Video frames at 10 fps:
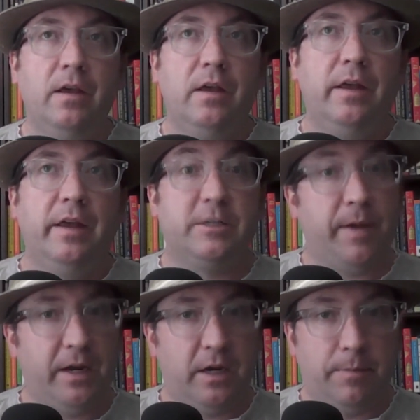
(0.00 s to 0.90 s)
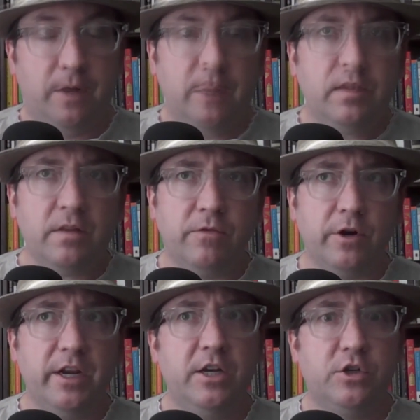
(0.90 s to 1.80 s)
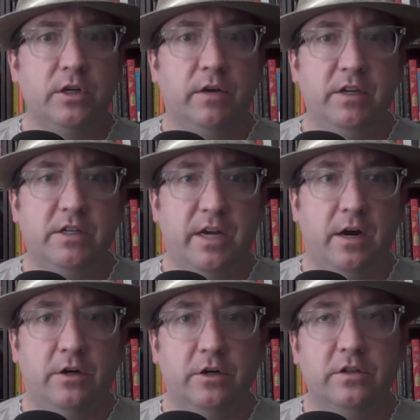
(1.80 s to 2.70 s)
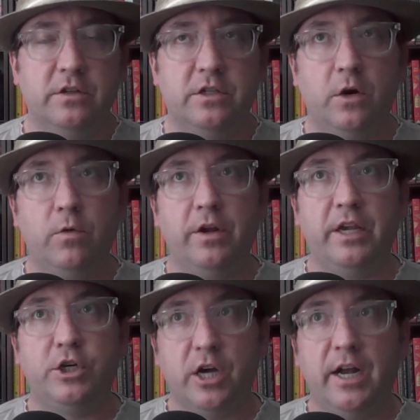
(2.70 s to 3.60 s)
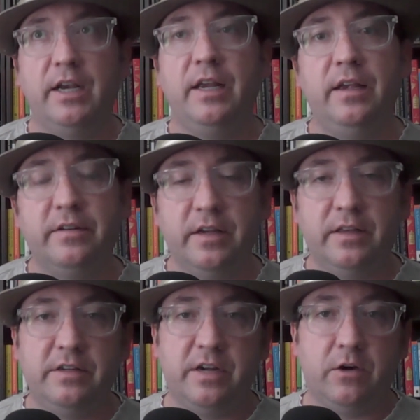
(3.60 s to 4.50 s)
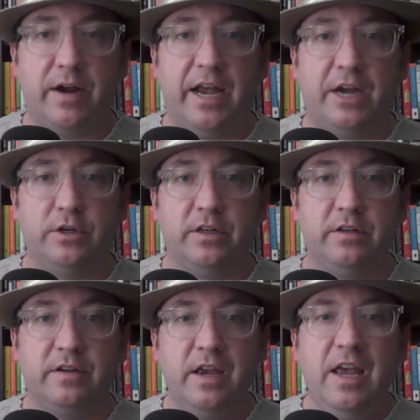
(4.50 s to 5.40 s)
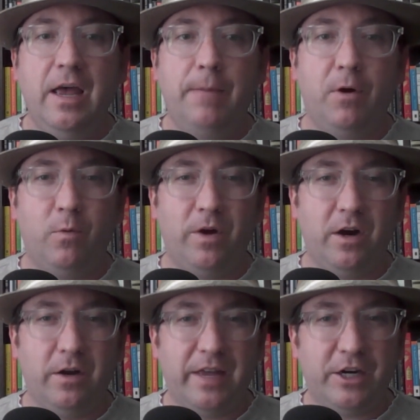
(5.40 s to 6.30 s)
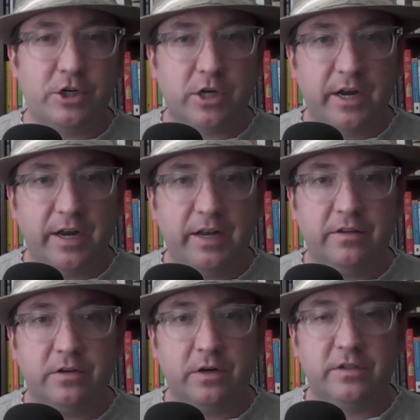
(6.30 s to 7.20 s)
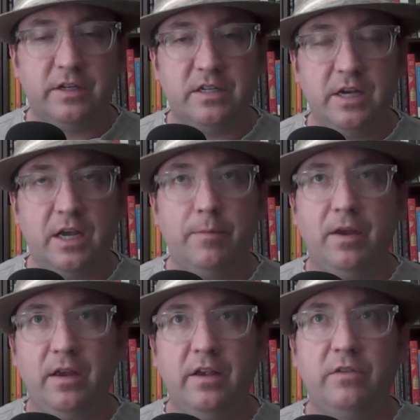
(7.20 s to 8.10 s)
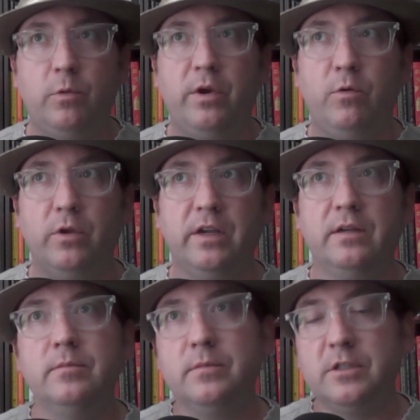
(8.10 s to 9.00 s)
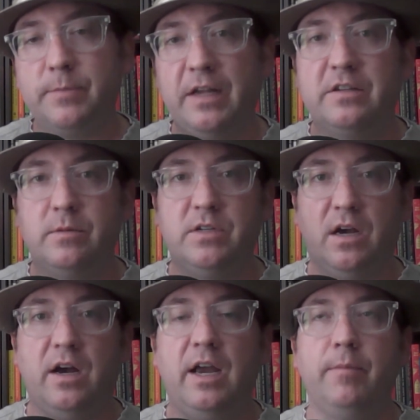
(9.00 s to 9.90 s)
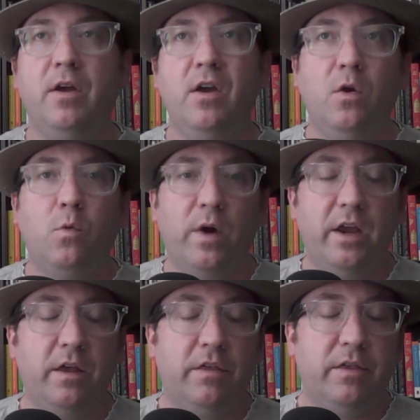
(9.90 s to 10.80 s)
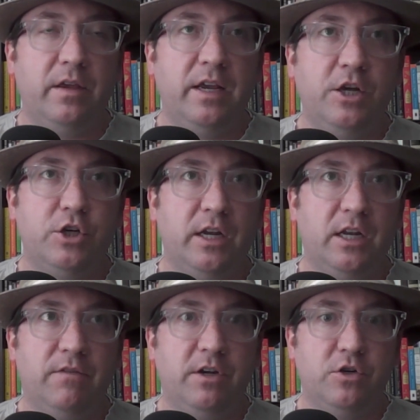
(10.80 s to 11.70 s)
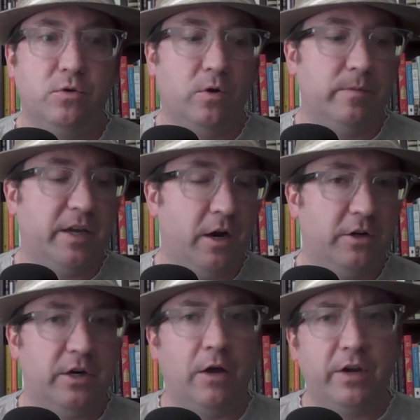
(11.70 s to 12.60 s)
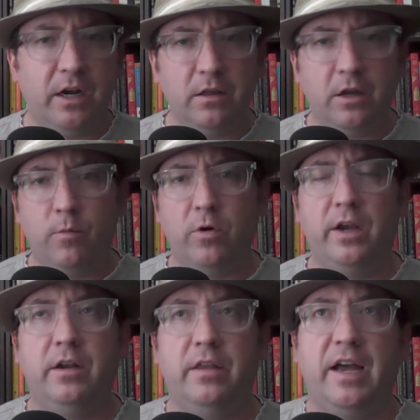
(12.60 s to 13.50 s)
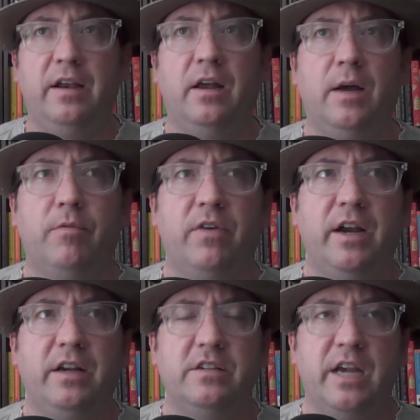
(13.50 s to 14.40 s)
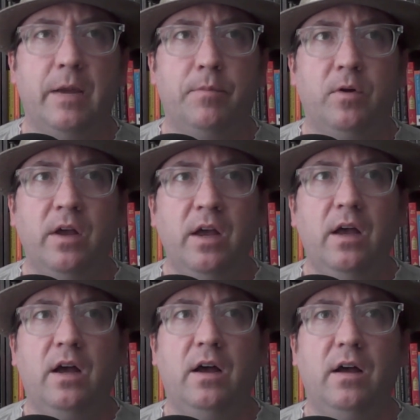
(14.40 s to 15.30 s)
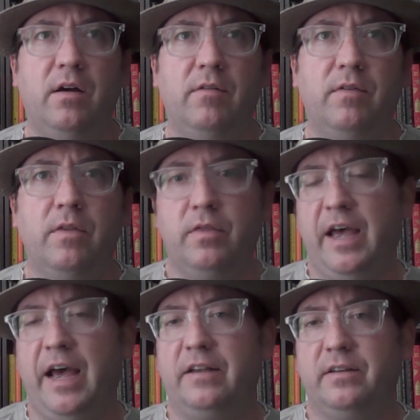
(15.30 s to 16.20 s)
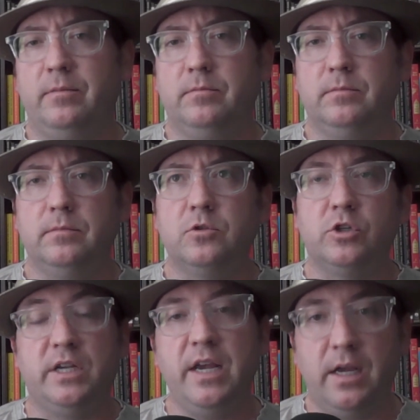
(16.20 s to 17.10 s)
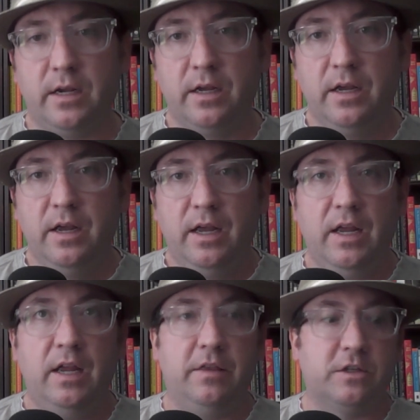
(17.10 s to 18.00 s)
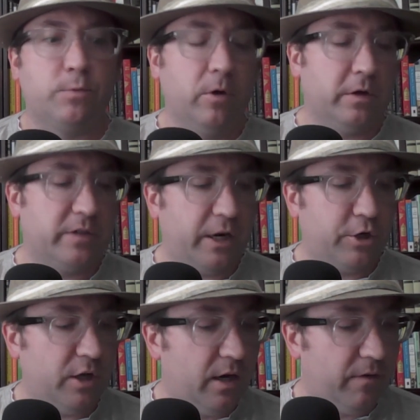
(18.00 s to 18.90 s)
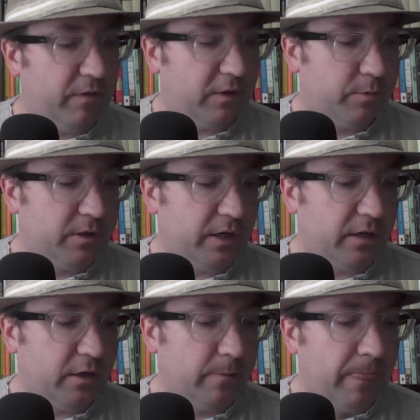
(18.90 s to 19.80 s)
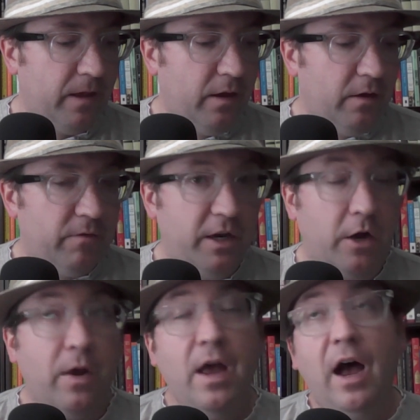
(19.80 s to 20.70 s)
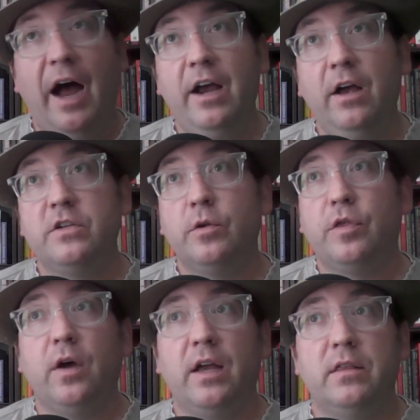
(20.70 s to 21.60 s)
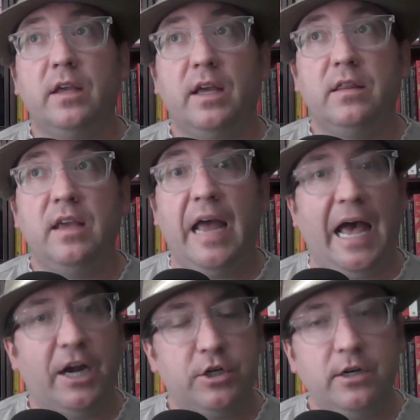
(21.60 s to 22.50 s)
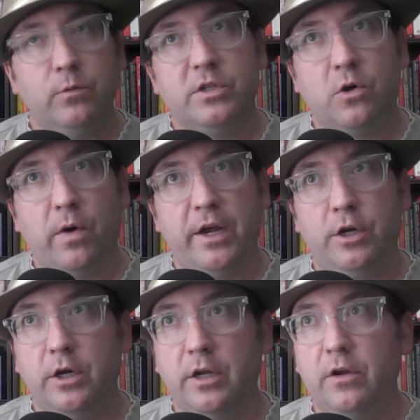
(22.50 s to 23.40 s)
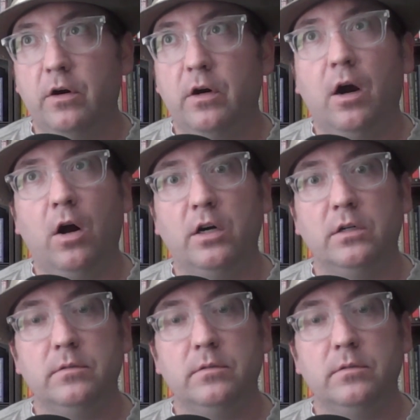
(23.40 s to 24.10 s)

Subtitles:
expanded upon for each of these characters. And so where they shine is in these interactions, but where that shine starts to dim is when we really spend some time with each individual character. And I'll get a little more into that, provide an example of that critique in the spoiler section of this particular video. I also thought that the action was quite good. There are,